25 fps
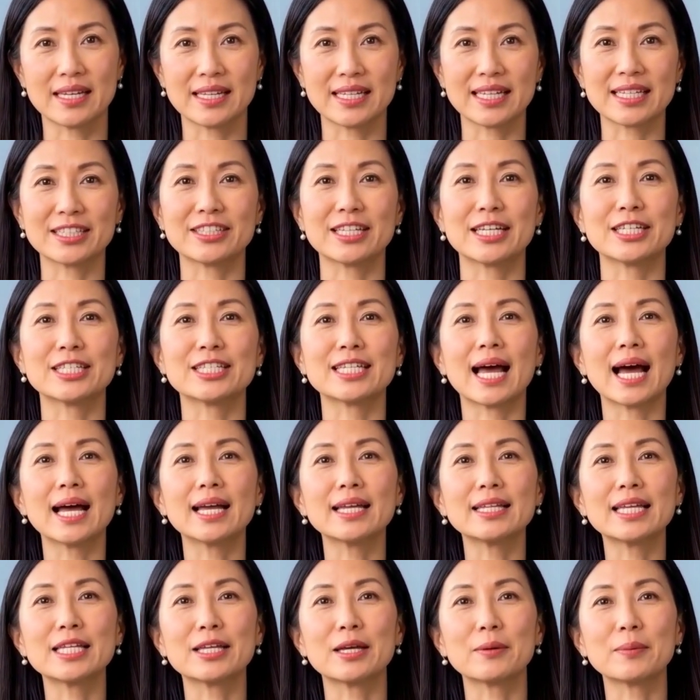is
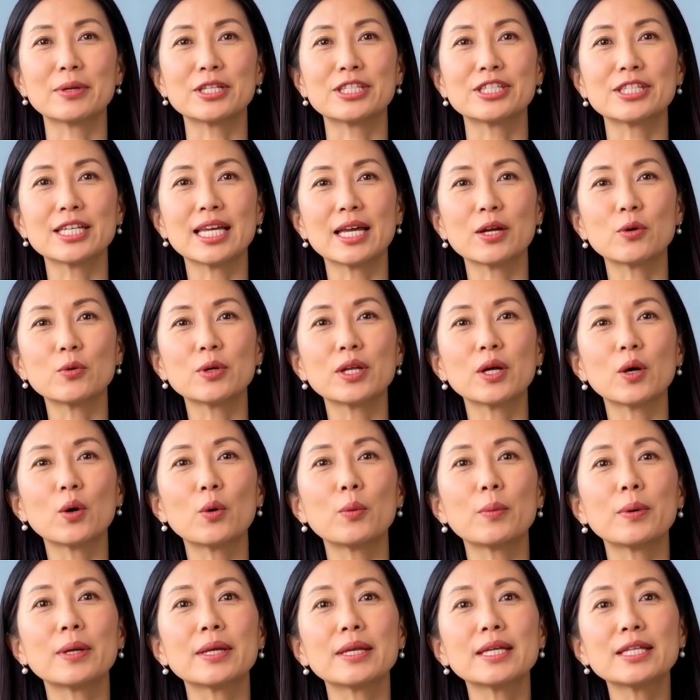exactly the mistake we
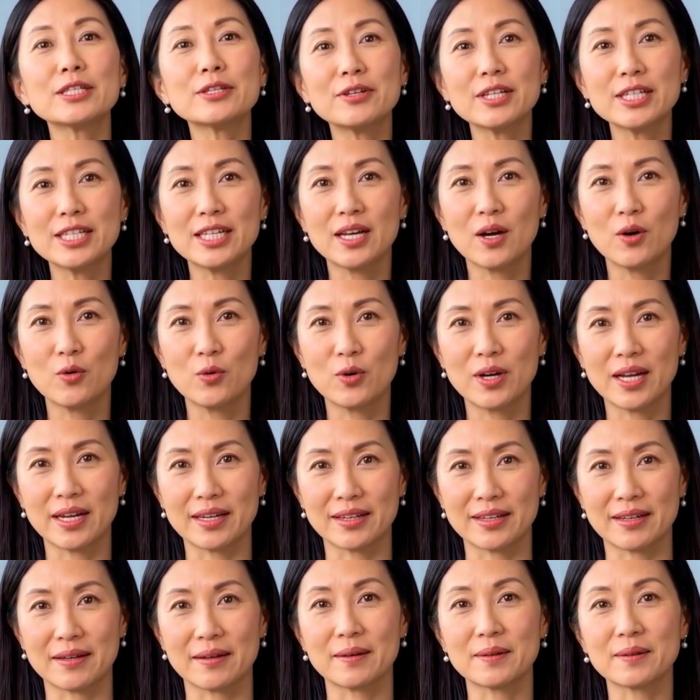opened this video
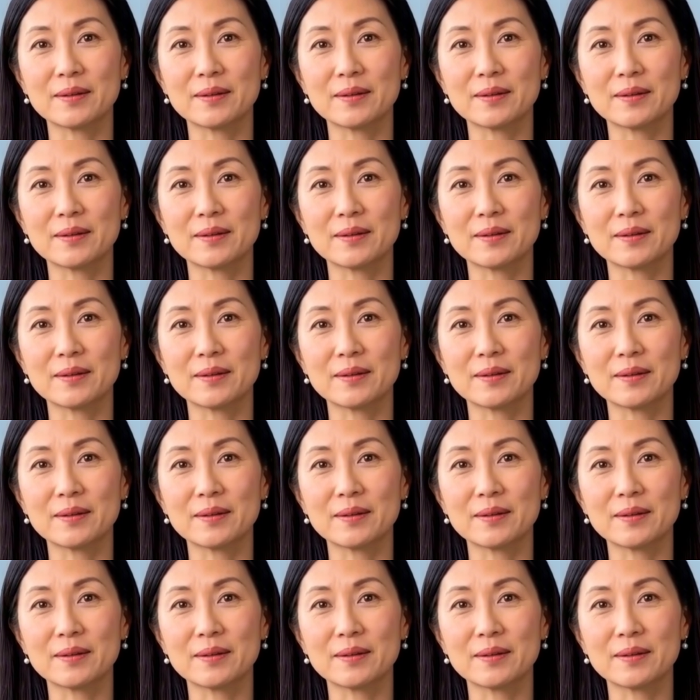with.